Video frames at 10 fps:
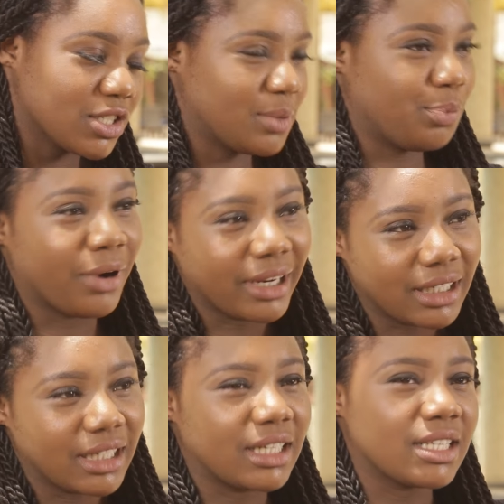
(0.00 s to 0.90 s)
She's
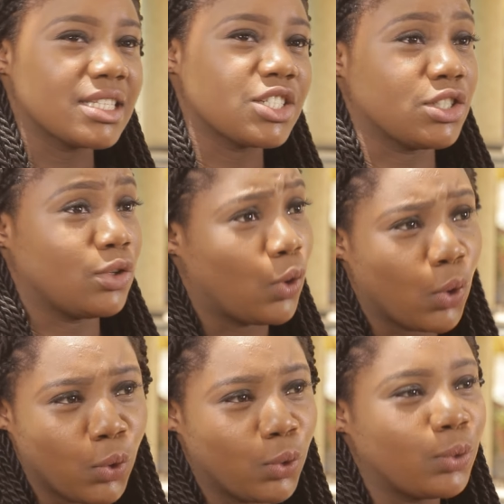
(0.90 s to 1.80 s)
pregnant, she's
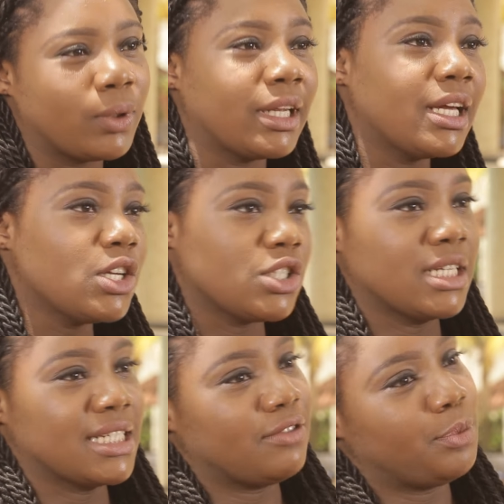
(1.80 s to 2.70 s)
alone,
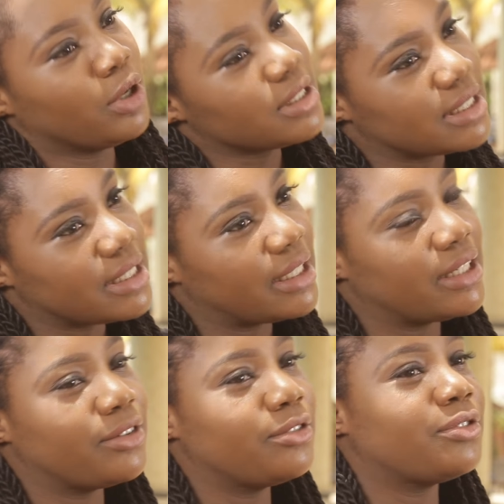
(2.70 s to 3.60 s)
she's HIV
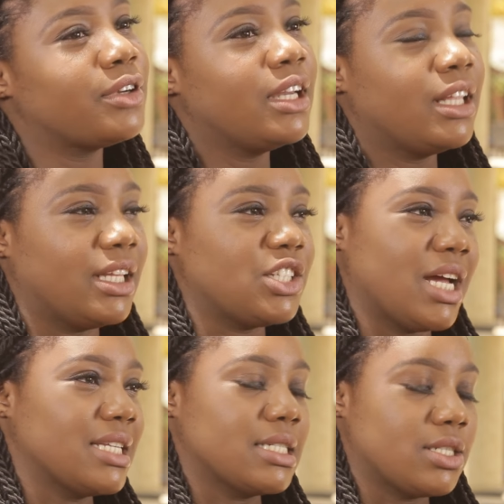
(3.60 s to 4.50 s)
positive, then she
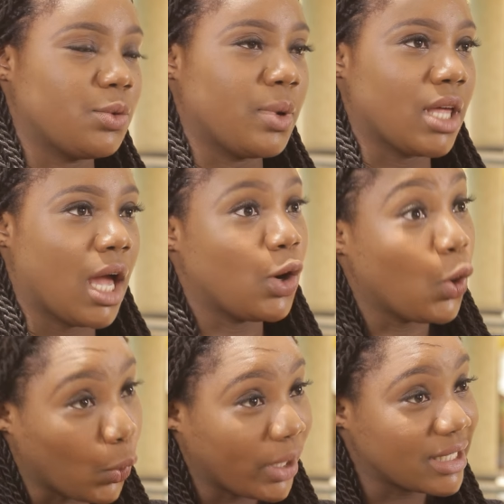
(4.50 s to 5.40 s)
has to deal with her
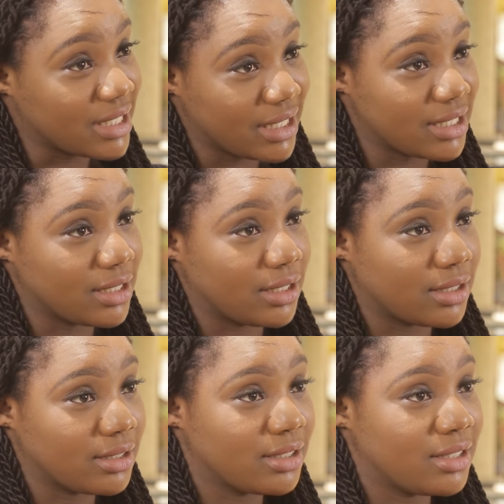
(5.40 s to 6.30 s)
annoying sister.